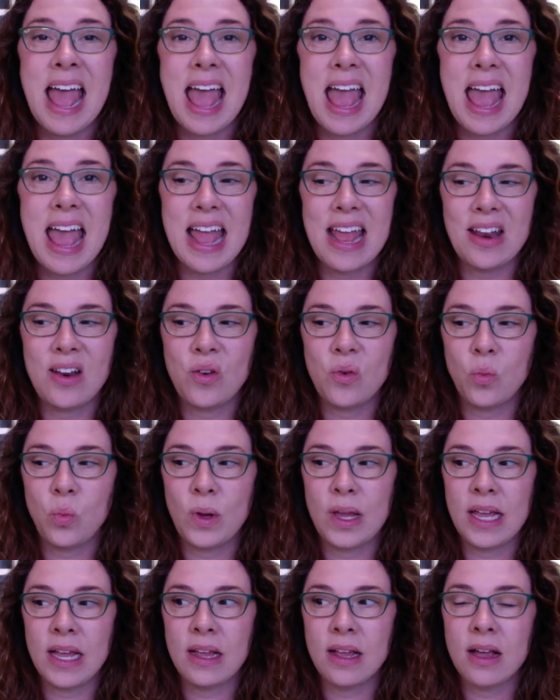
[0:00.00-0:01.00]
and
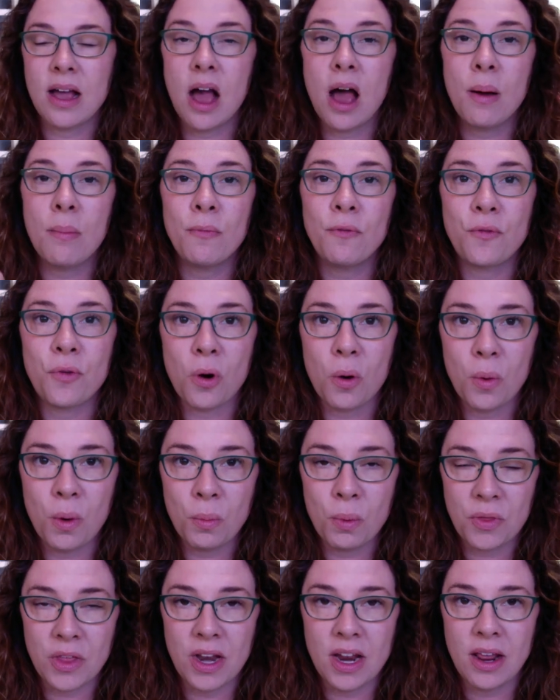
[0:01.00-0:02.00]
we come forward
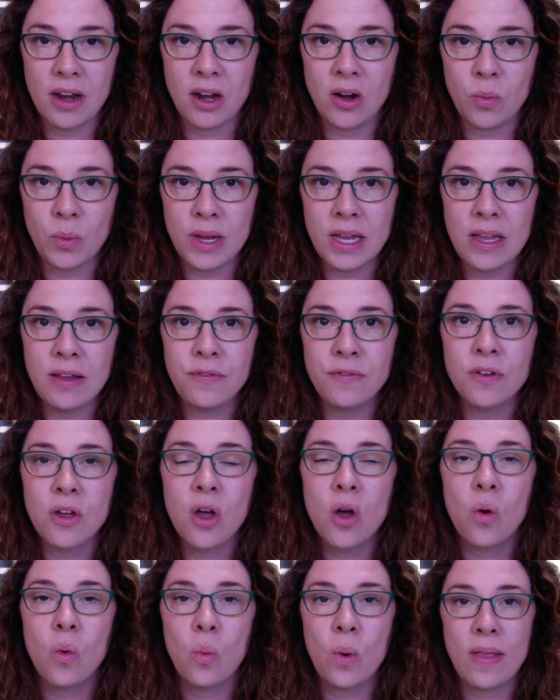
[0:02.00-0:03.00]
with an interweave
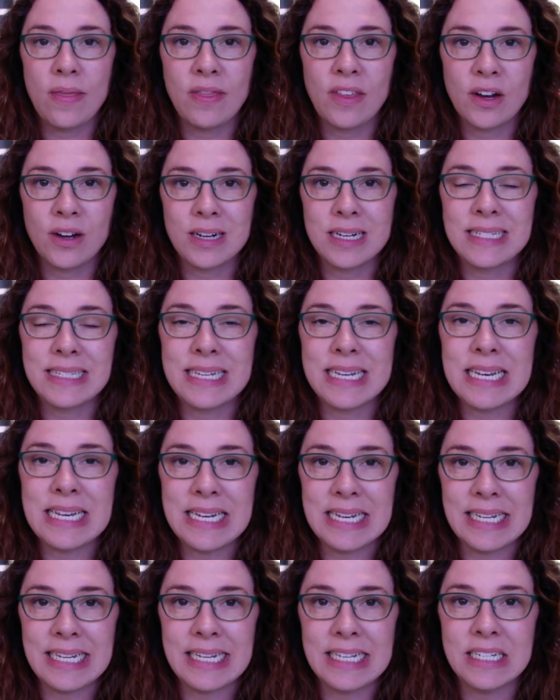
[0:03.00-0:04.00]
when there is a
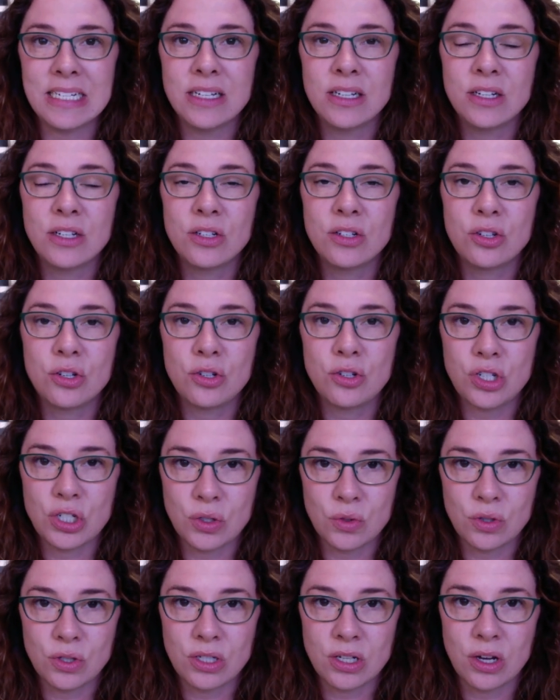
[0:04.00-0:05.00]
need to
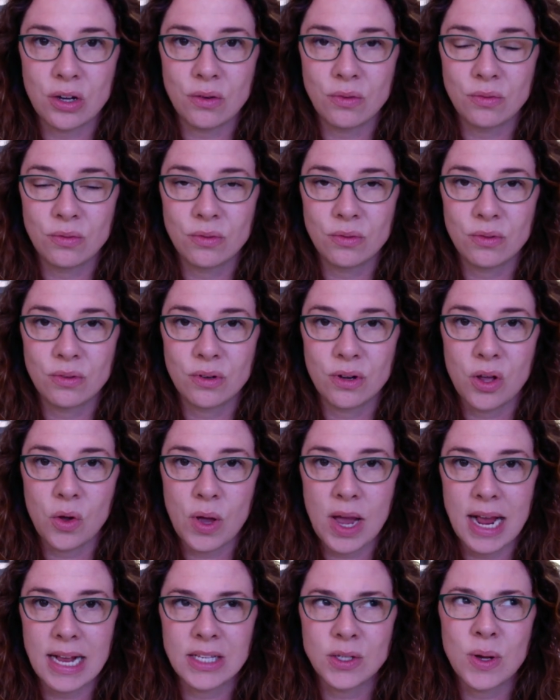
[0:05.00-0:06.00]
do so.
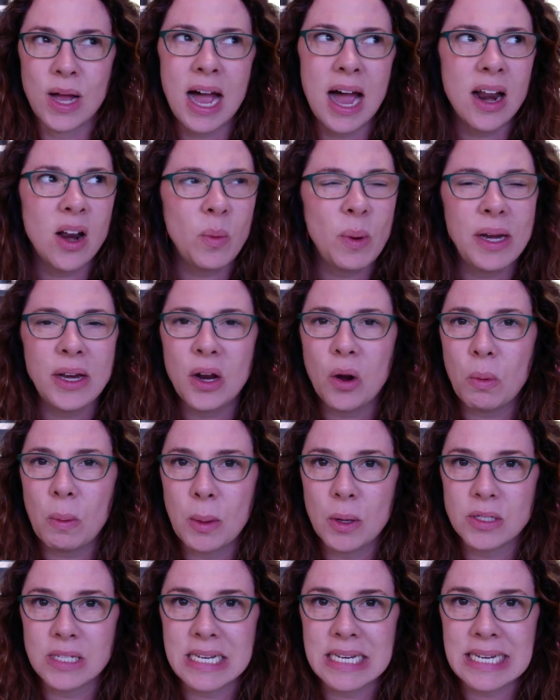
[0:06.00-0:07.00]
Okay, so how do we know when
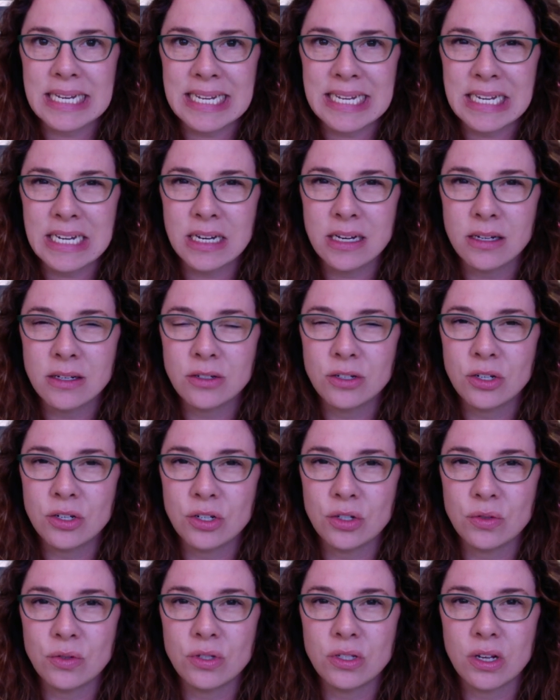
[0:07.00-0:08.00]
there's a need to
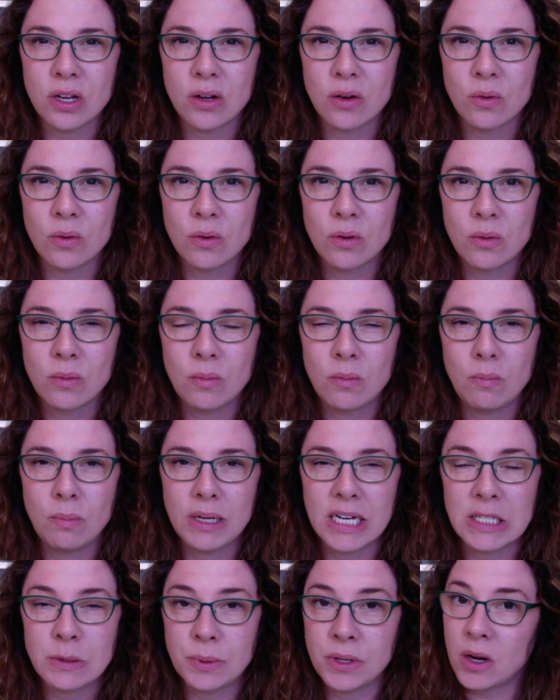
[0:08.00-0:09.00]
do so?
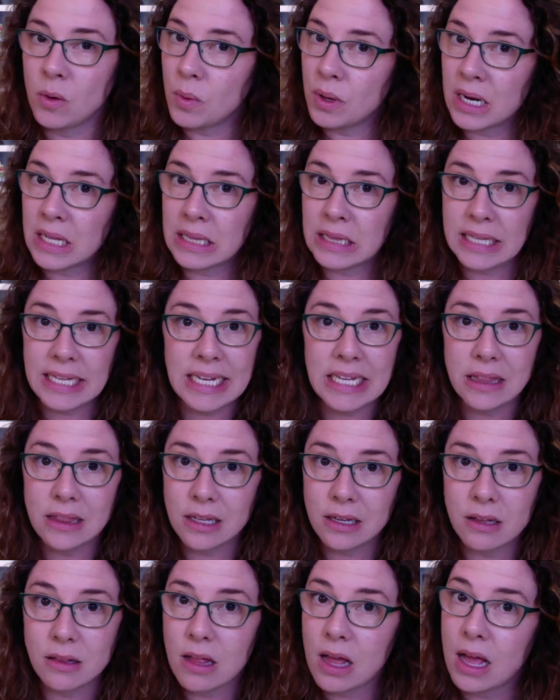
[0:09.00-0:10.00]
Because we don't want to lead the
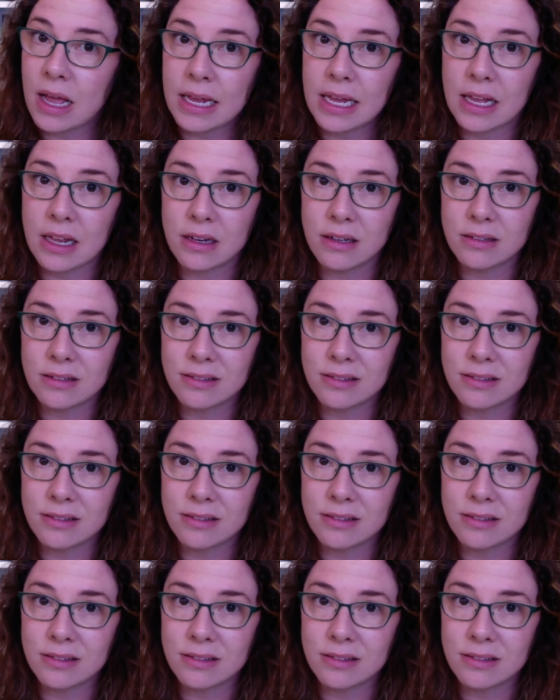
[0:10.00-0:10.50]
client.